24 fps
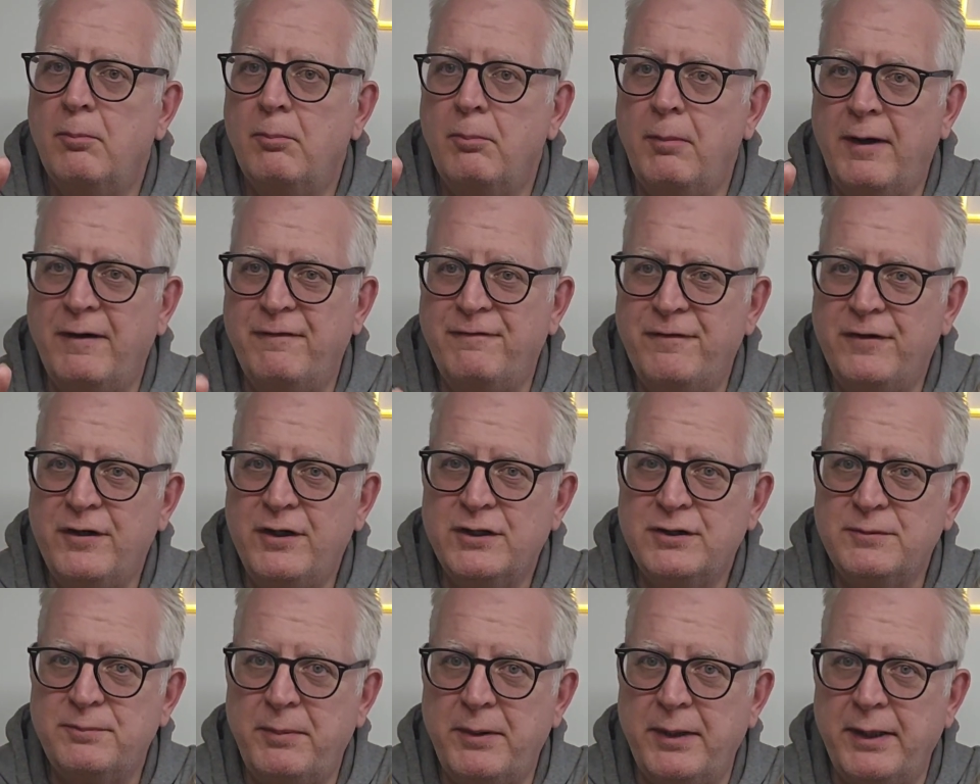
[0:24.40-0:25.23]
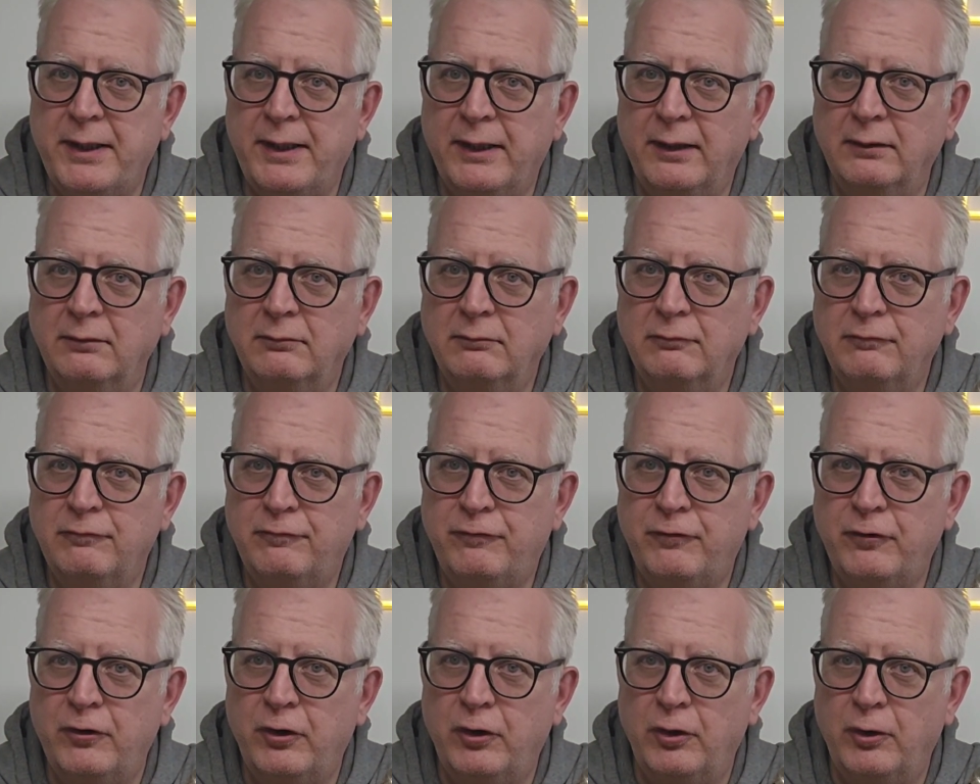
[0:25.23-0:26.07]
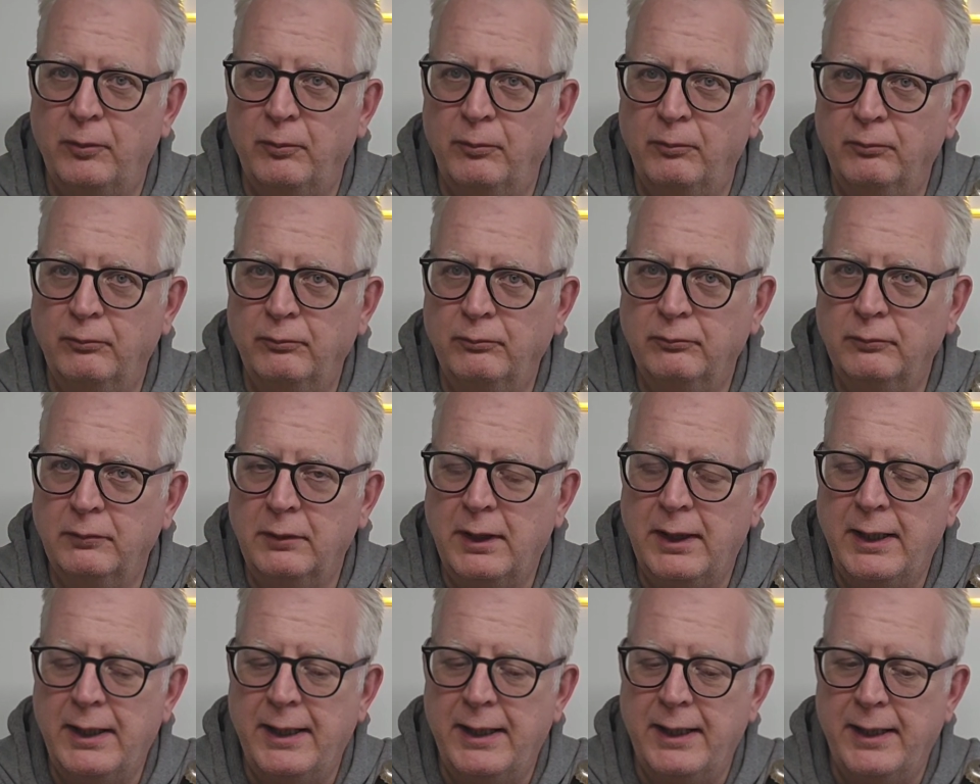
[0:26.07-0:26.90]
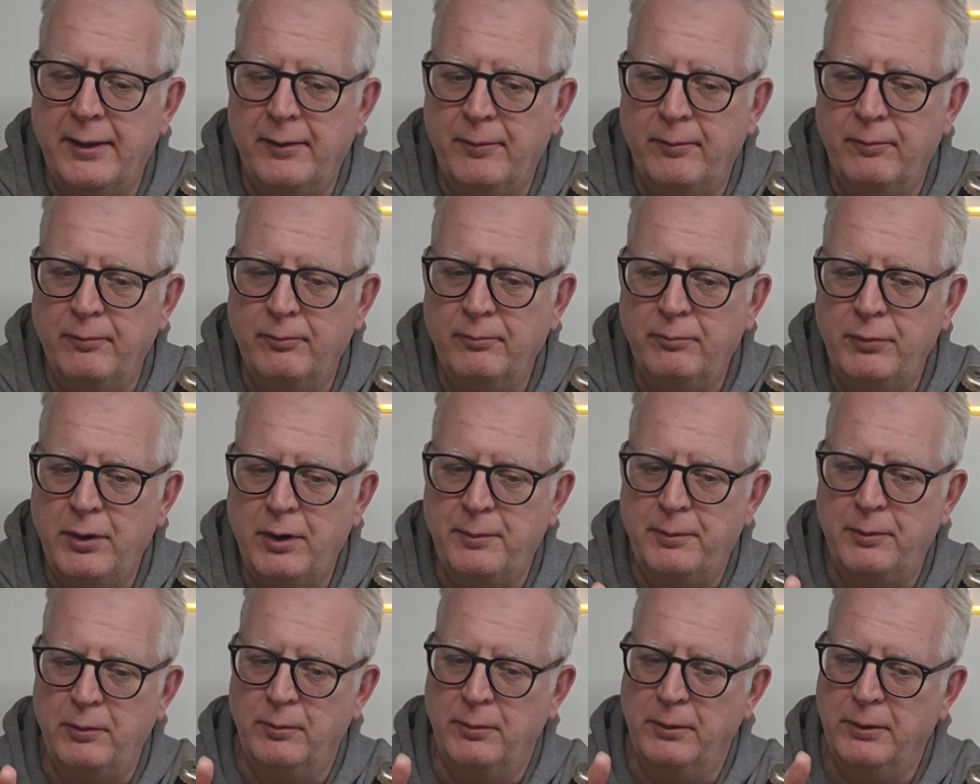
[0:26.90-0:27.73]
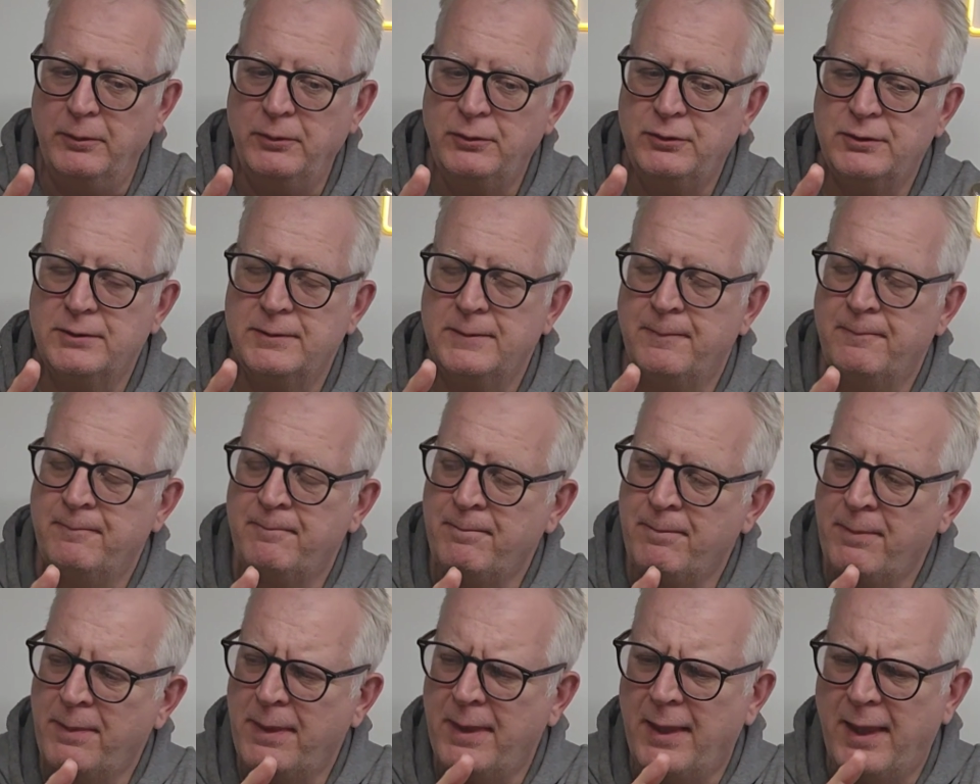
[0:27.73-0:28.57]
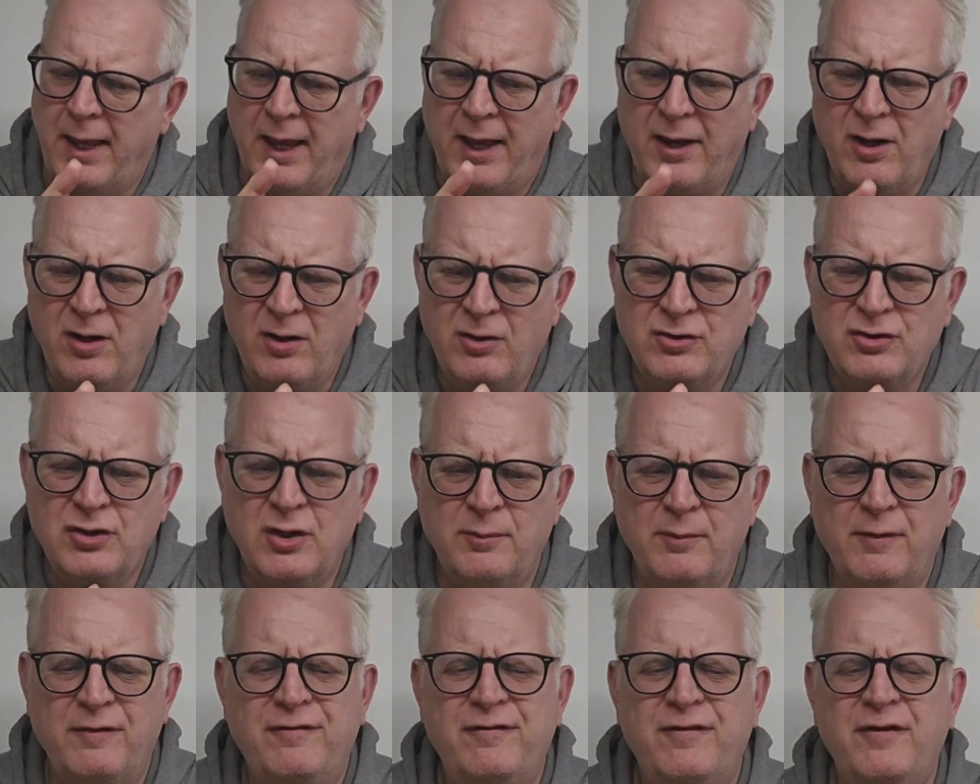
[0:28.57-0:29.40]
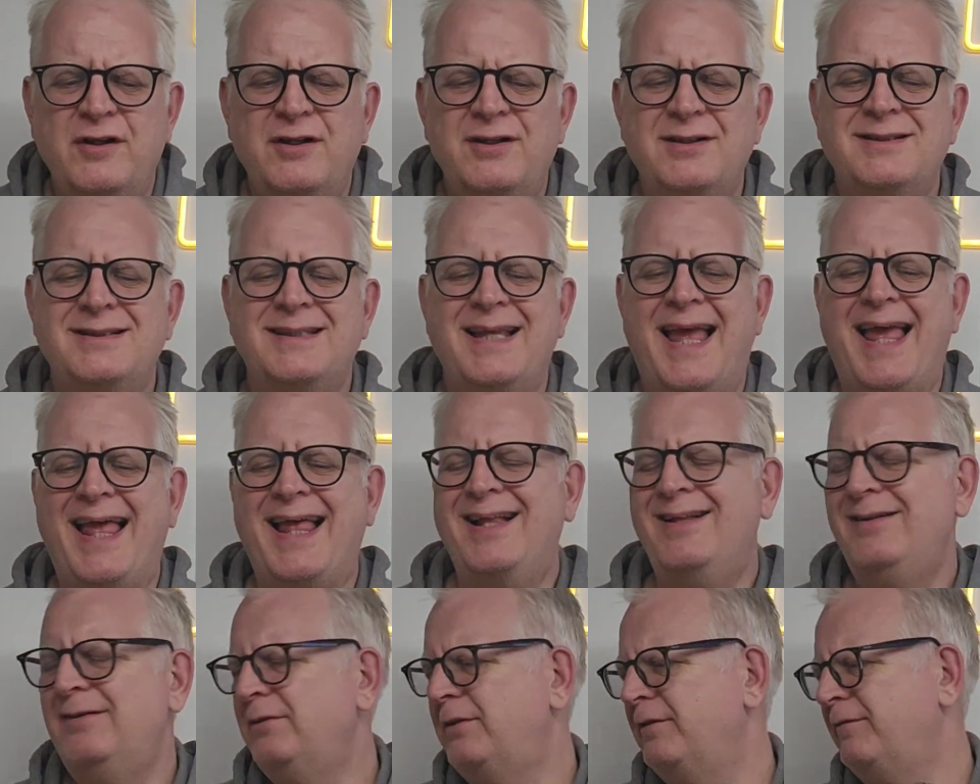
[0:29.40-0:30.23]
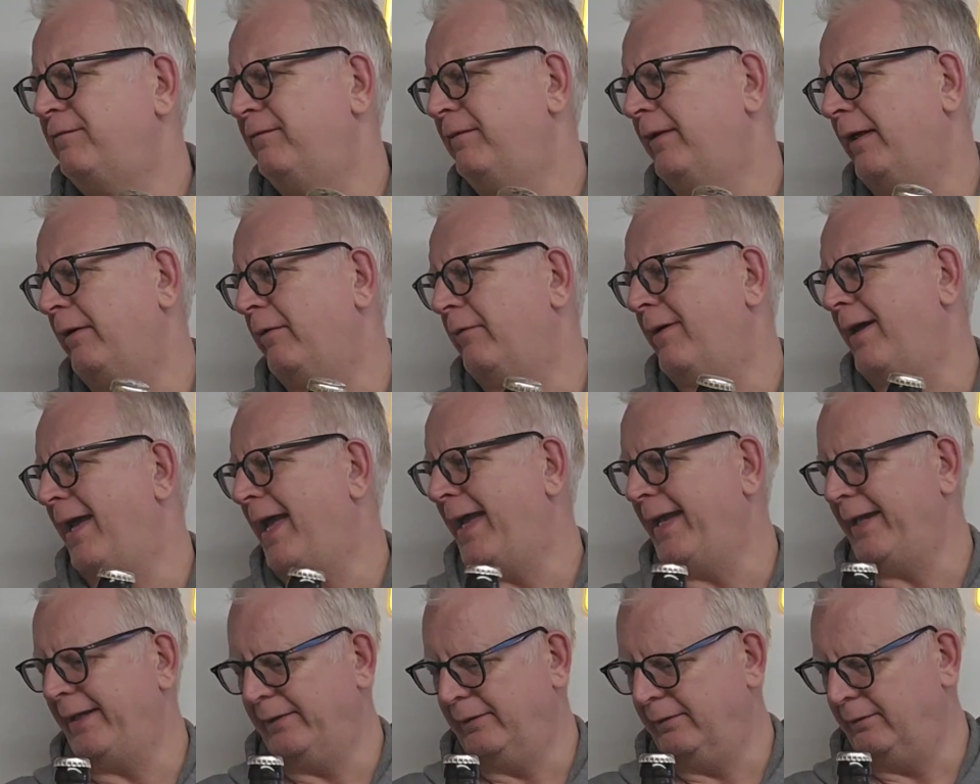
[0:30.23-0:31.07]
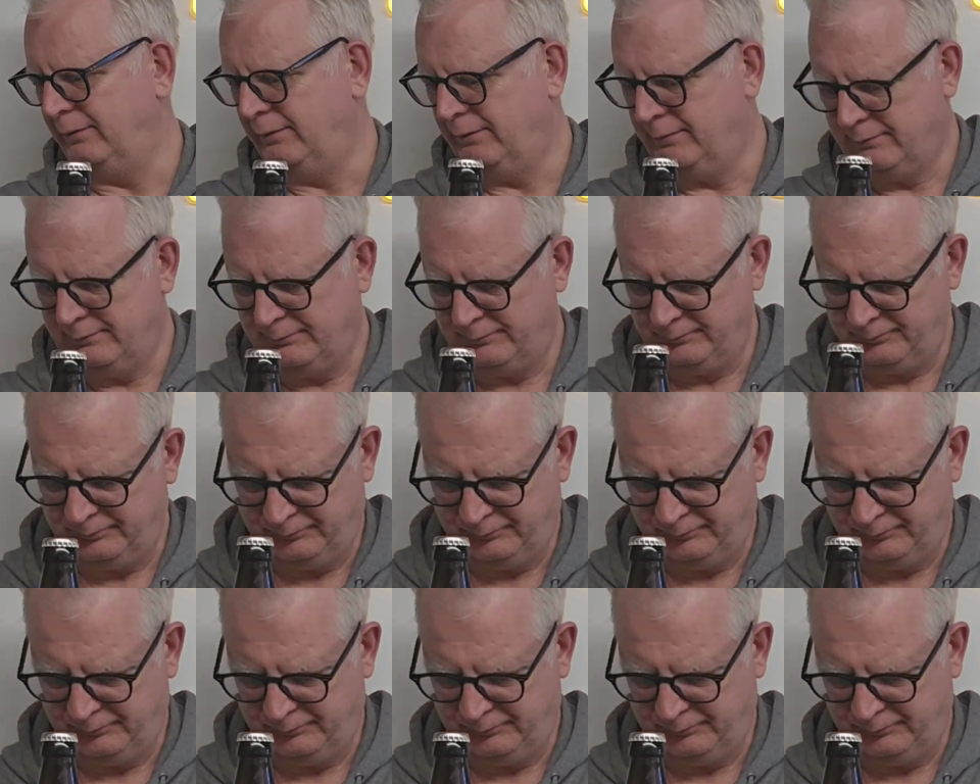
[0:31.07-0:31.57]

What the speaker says: my first beer from Purple Moose. And also my first Elderflower Ale.